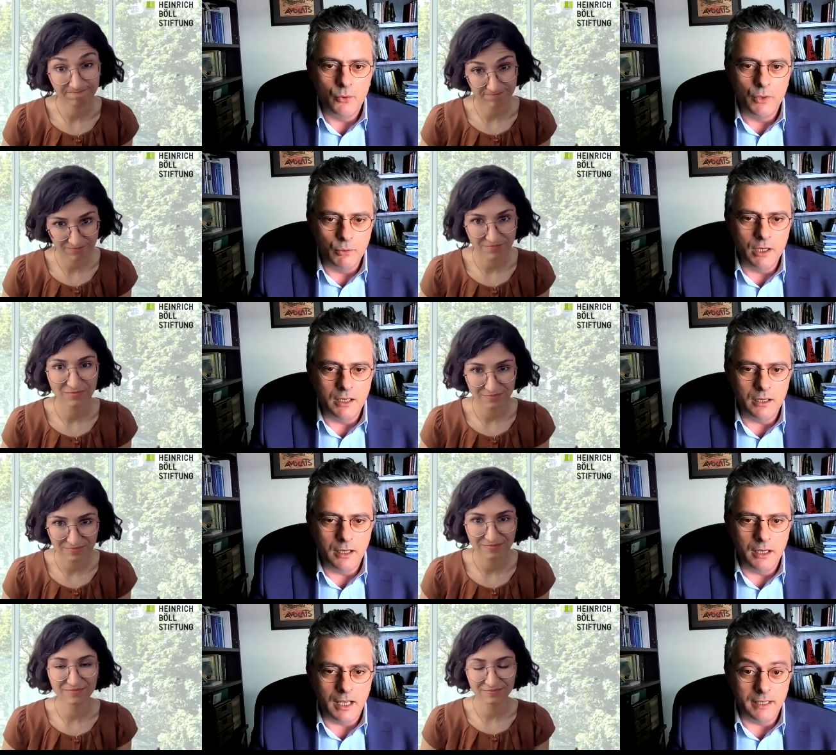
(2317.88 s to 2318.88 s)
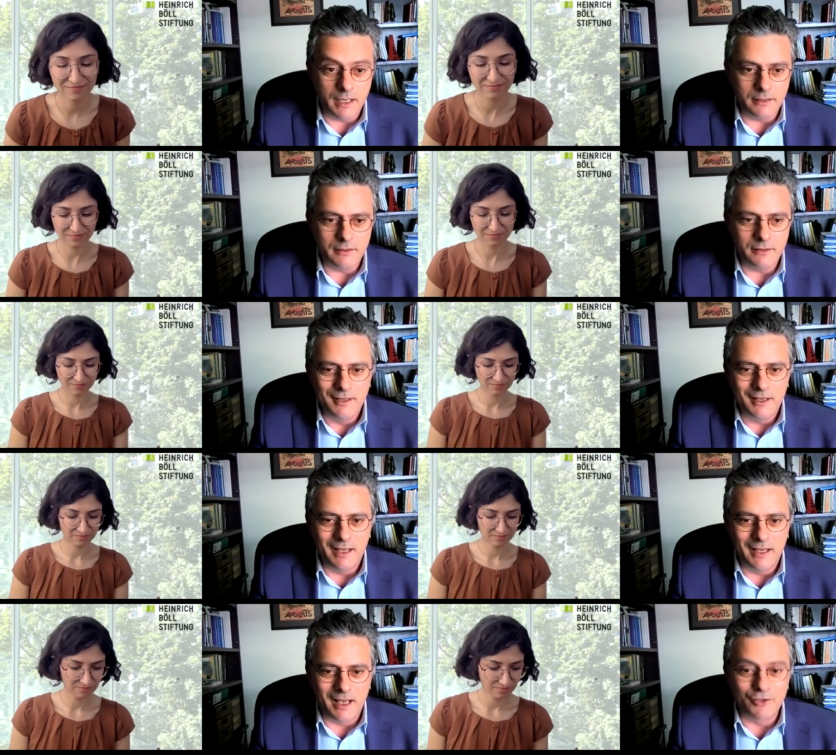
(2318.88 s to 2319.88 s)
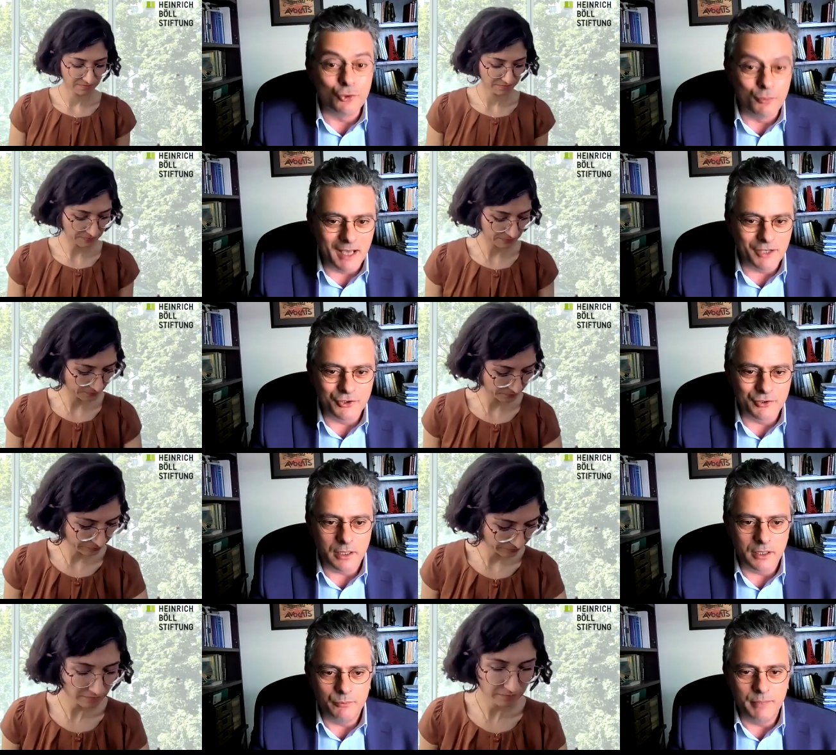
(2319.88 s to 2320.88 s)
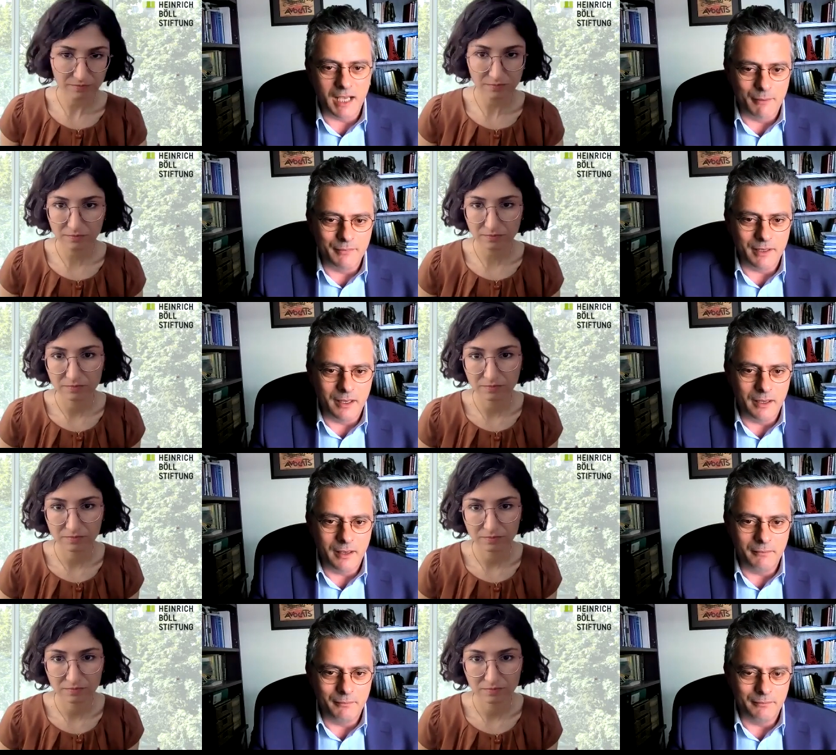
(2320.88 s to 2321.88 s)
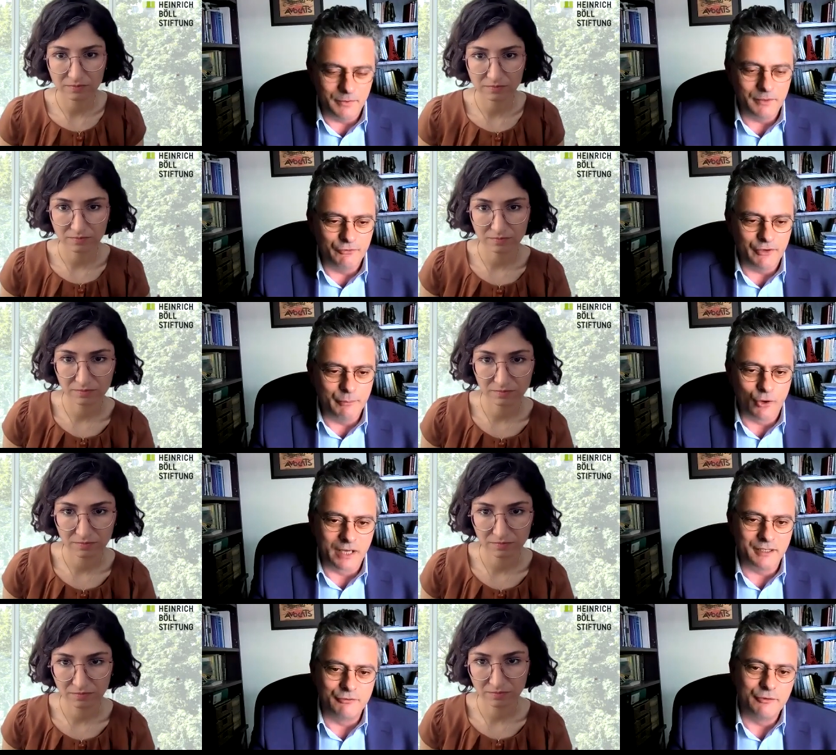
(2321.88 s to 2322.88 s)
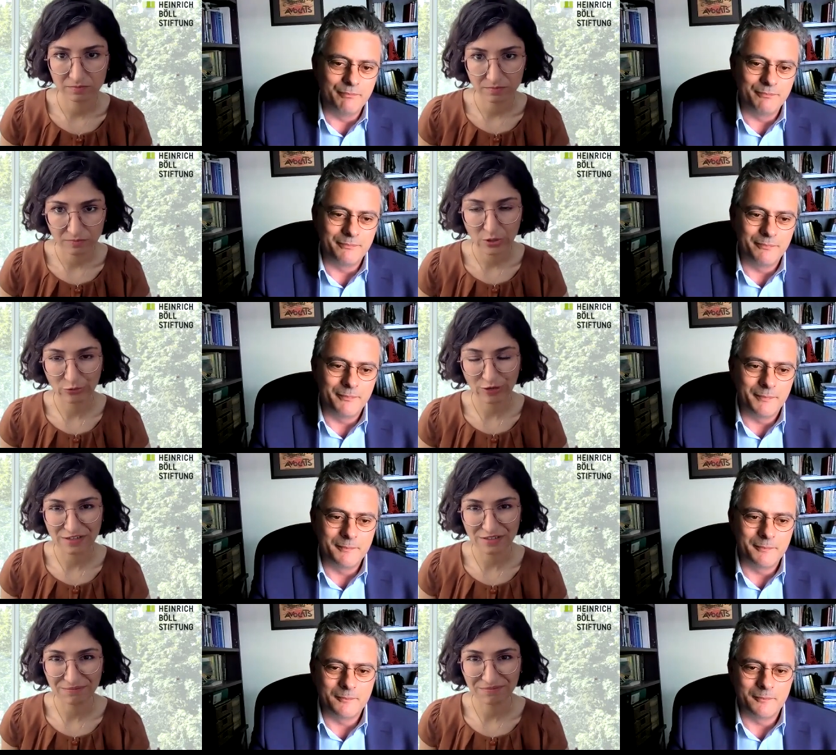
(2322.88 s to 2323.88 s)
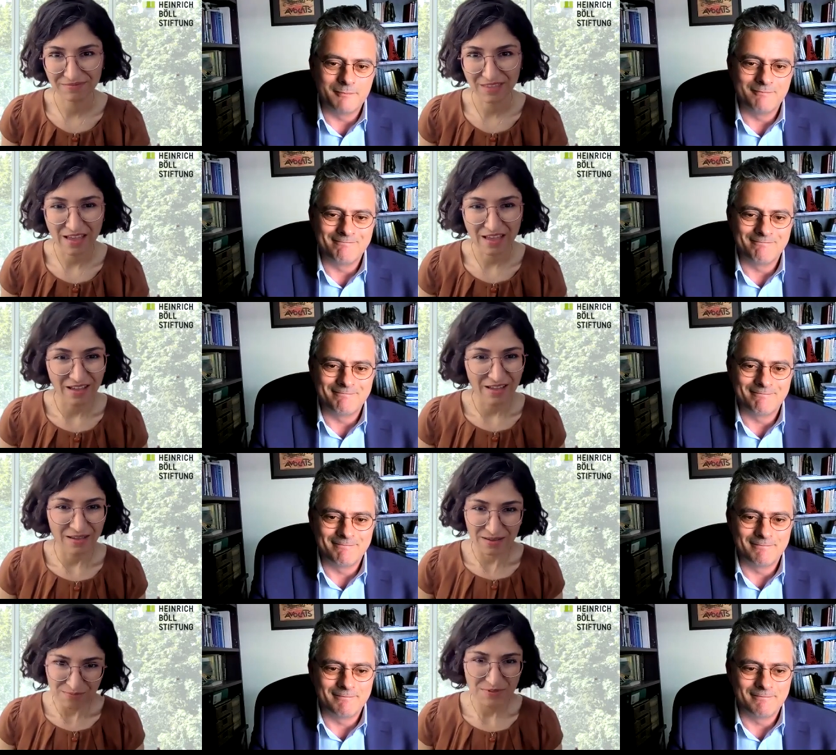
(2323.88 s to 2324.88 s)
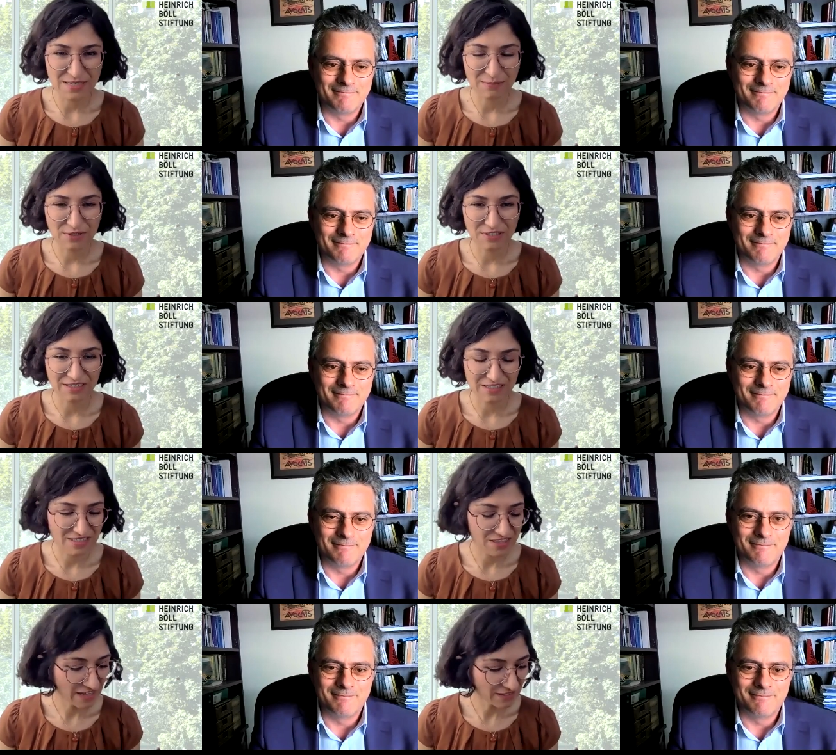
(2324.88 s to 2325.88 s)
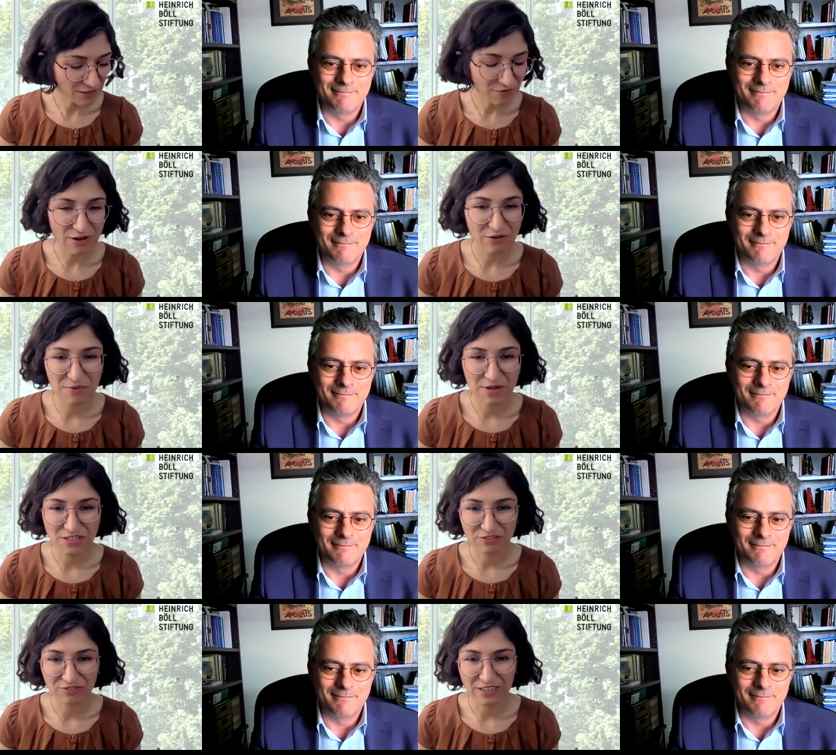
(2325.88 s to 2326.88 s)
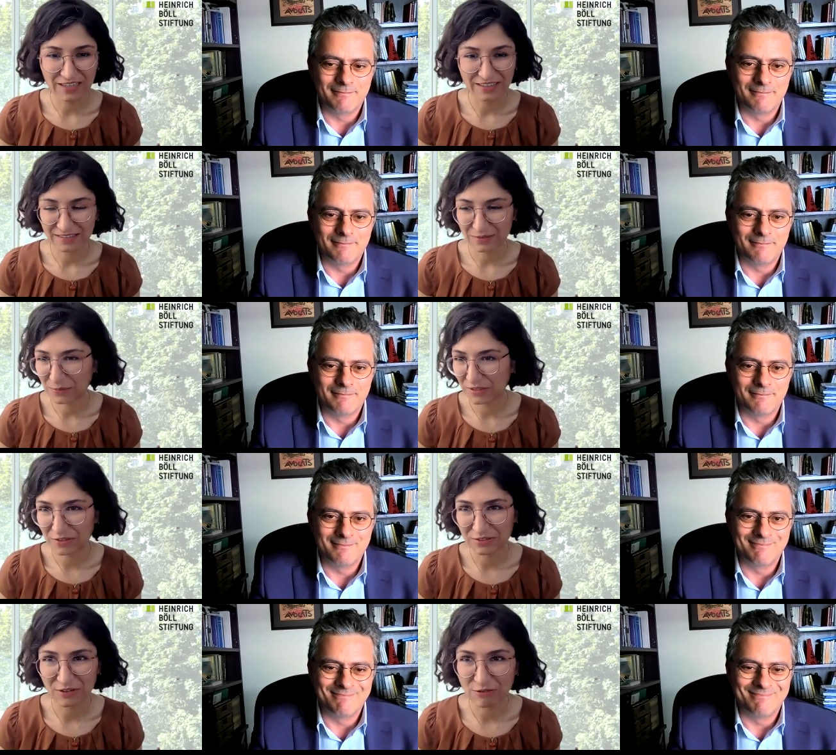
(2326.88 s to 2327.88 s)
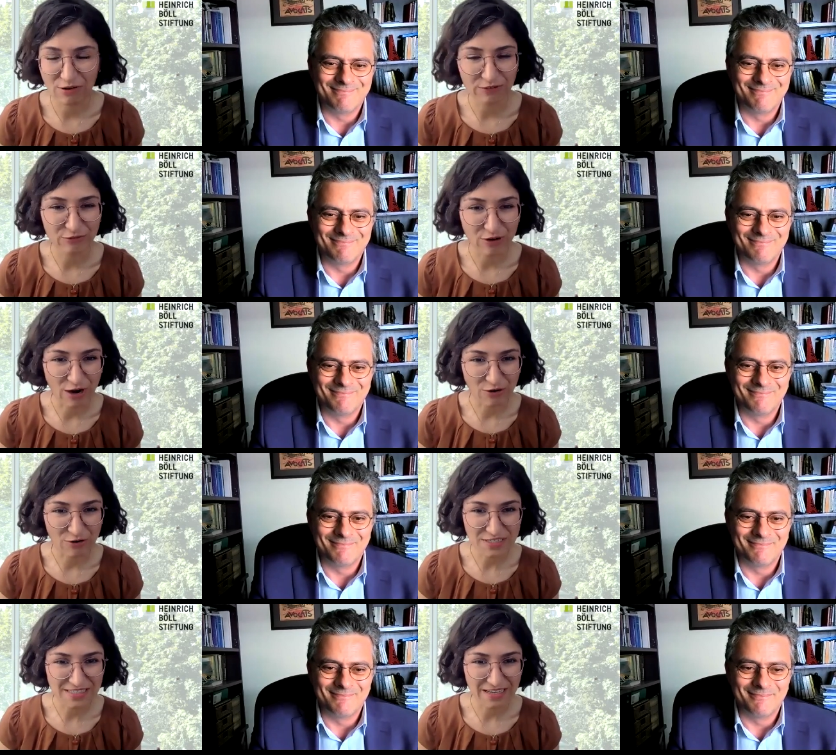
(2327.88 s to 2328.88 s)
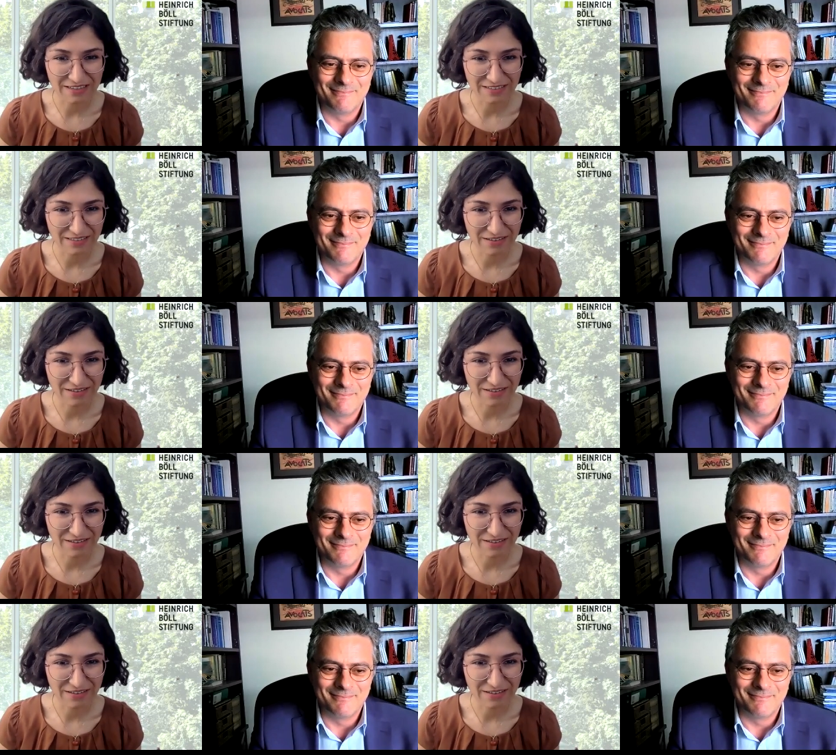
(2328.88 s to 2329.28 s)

Speaker 1: we will uh, again uh, assume action and become uh, very proactive.
Speaker 2: Great. Mister Pottakis, thank you very much. I feel like we could go on for hours, and uh,